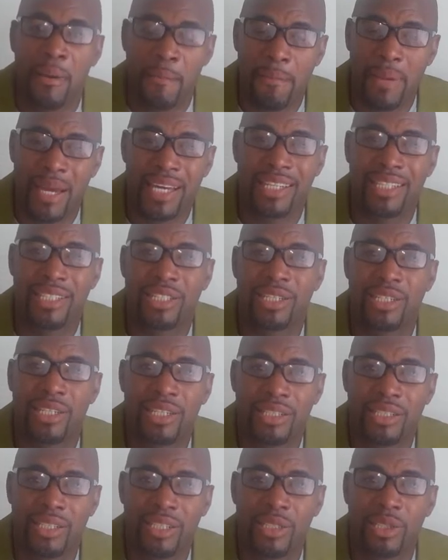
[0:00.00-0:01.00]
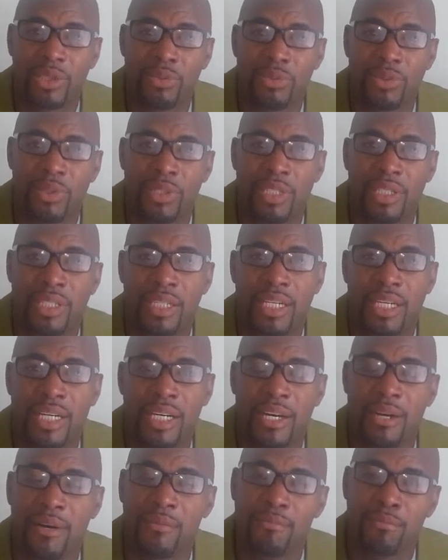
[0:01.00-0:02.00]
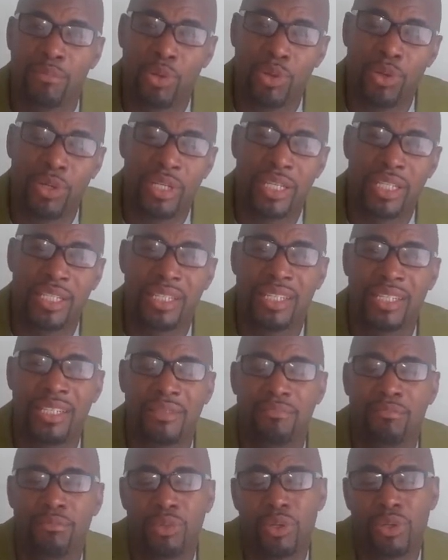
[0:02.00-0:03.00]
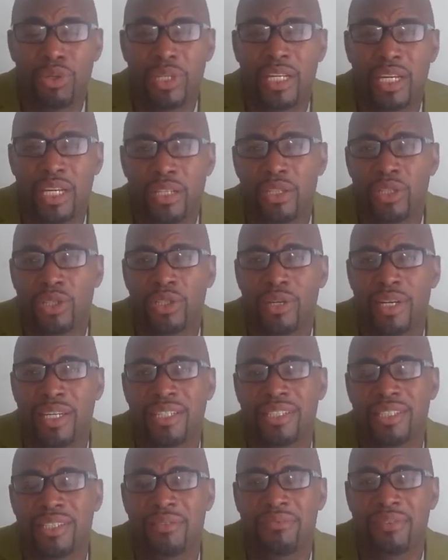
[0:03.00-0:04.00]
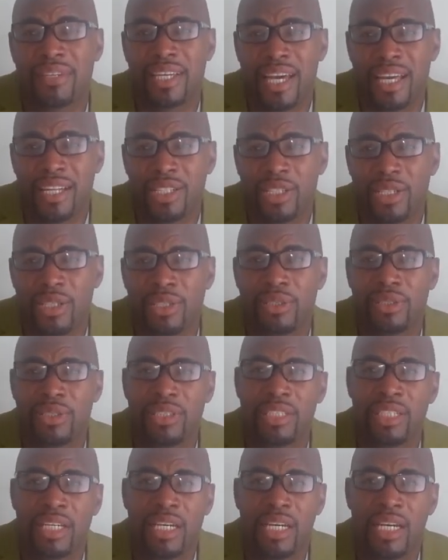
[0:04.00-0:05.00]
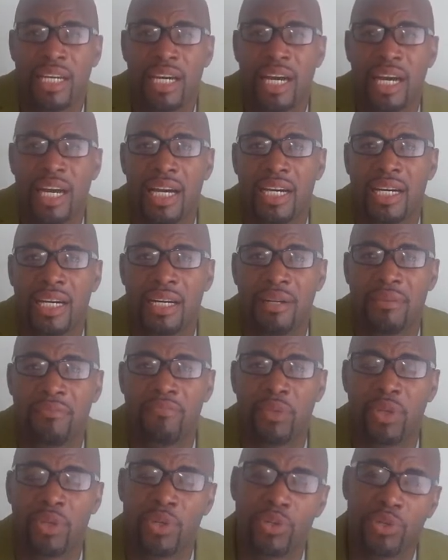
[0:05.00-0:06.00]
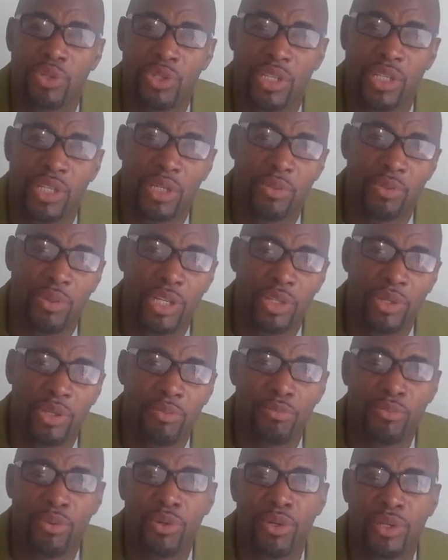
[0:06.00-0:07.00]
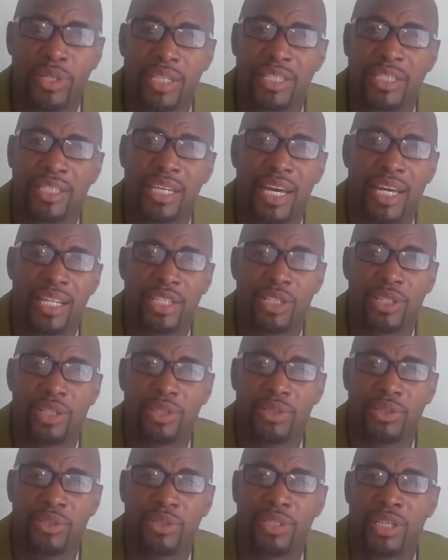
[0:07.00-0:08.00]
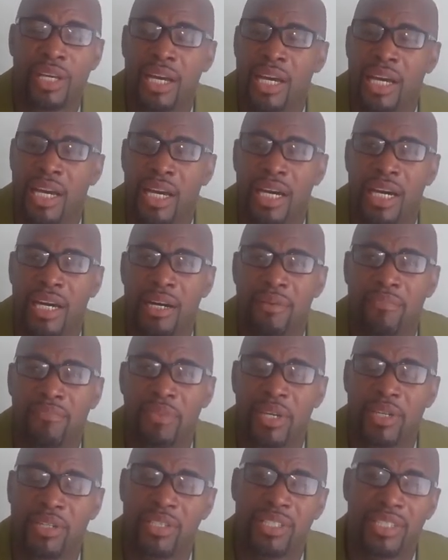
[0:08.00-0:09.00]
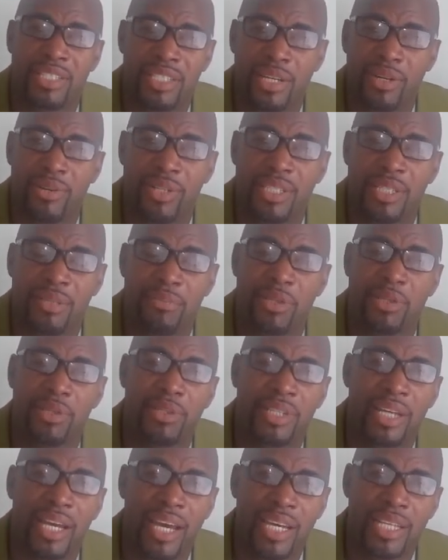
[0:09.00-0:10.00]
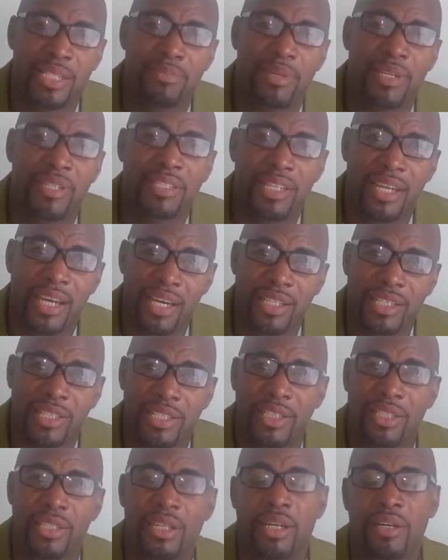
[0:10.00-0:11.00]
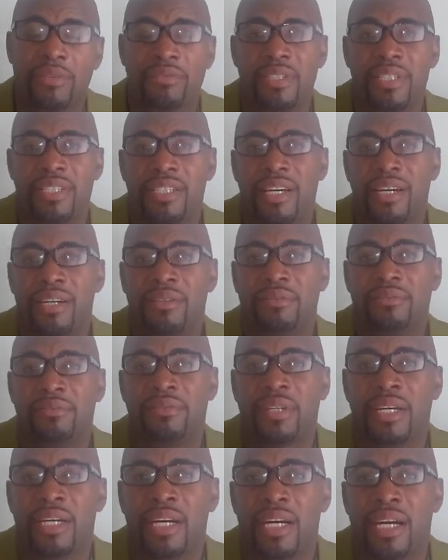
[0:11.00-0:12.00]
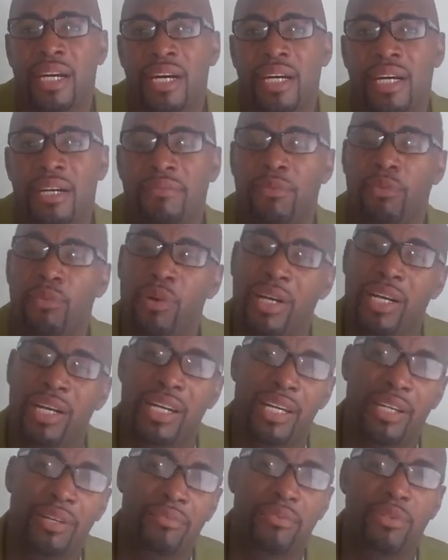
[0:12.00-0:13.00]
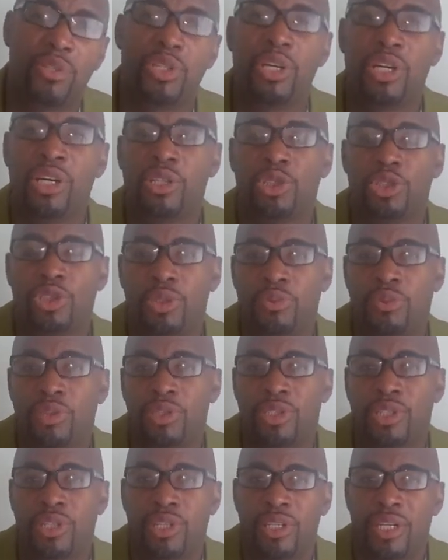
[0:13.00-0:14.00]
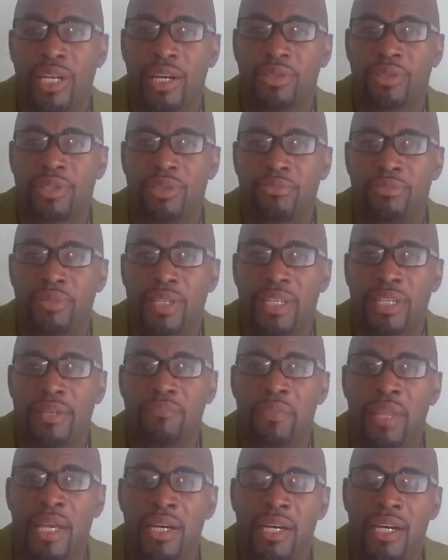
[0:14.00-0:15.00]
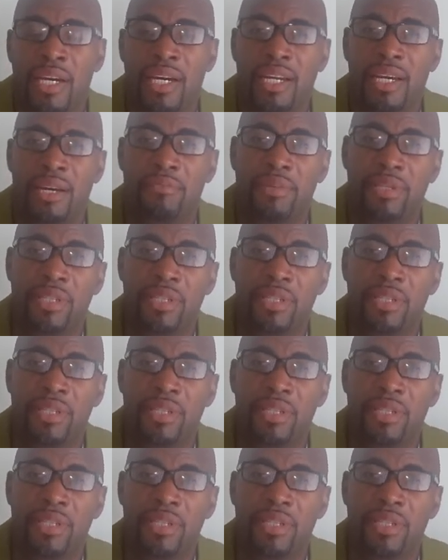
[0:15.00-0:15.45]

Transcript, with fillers: made it to adulthood. Uh, born in born in the trenches of ghettos. Um, usually, when you're born in ghettos, um, there's a stereotypical expectation of yourself. Of what kind of adult you will turn out to be. And I